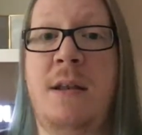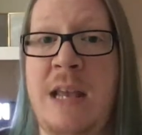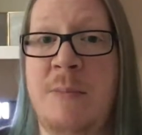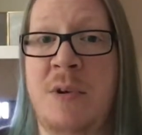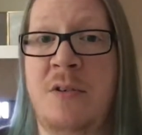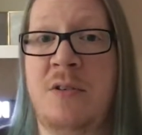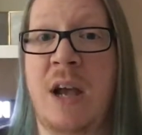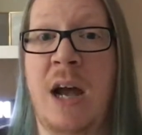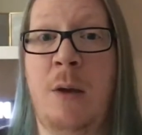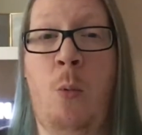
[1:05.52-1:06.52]
demons,
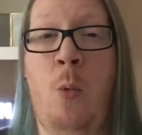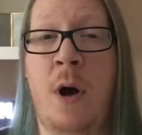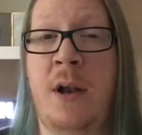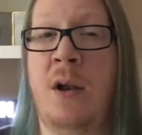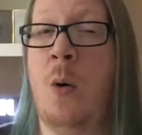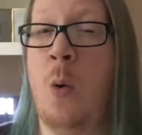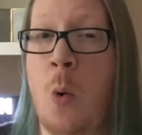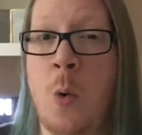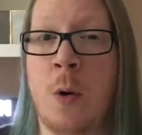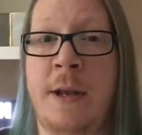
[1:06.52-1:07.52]
and one
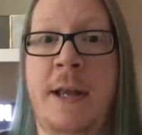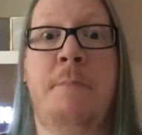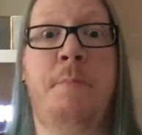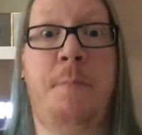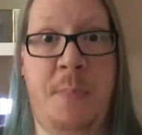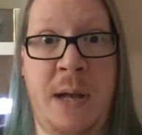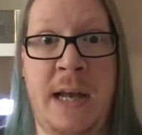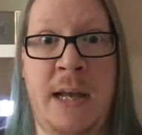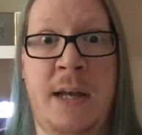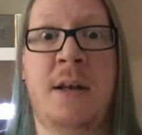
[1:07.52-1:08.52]
horny,
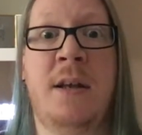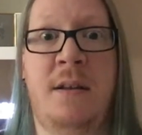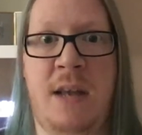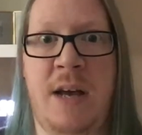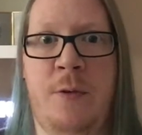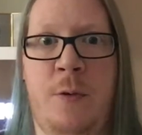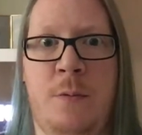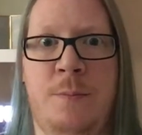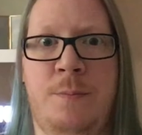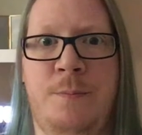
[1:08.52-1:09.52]
big devil
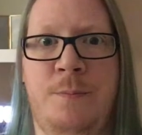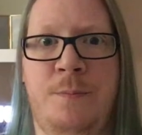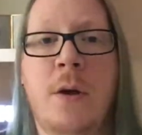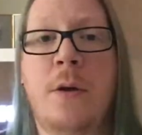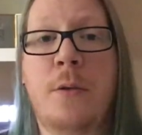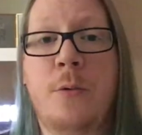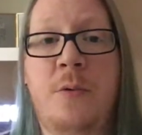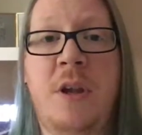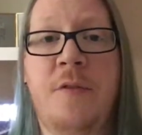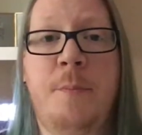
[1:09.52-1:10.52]
through
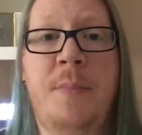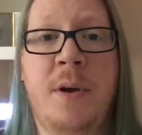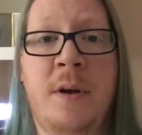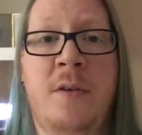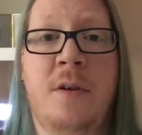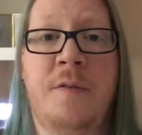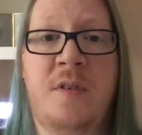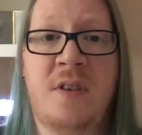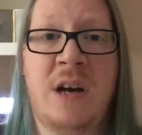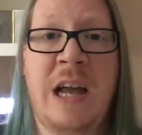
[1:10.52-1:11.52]
different periods of
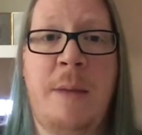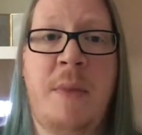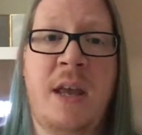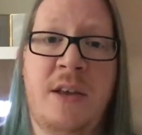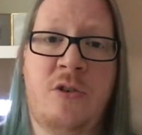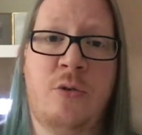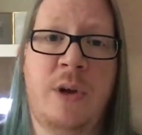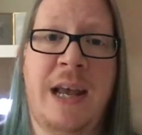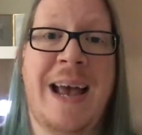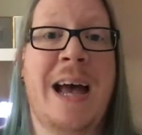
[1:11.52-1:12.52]
time,
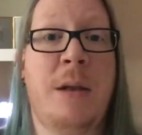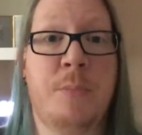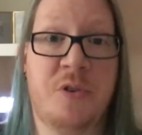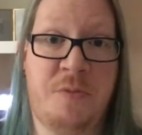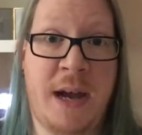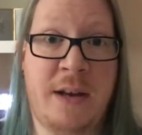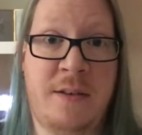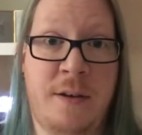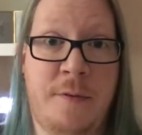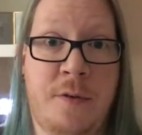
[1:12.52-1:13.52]
history, and
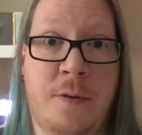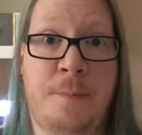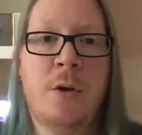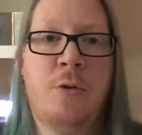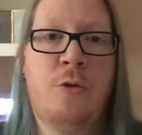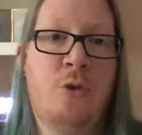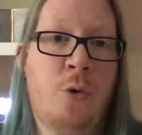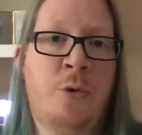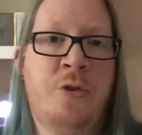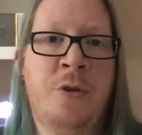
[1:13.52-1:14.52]
perspective.
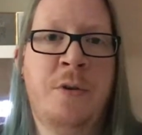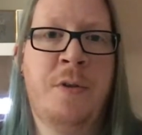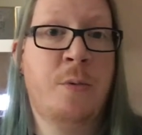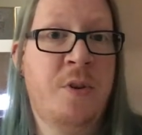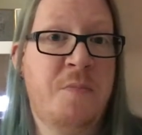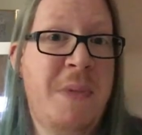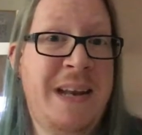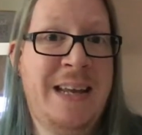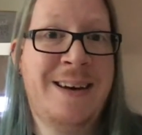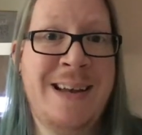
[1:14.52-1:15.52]
Torture through its
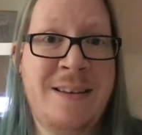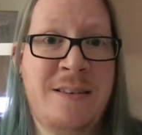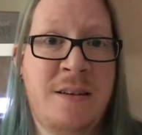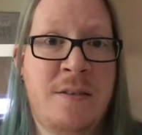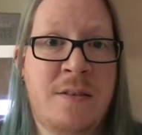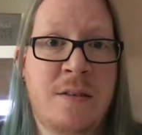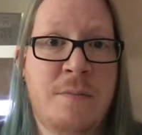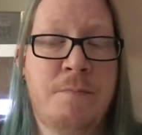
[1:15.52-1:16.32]
many guises,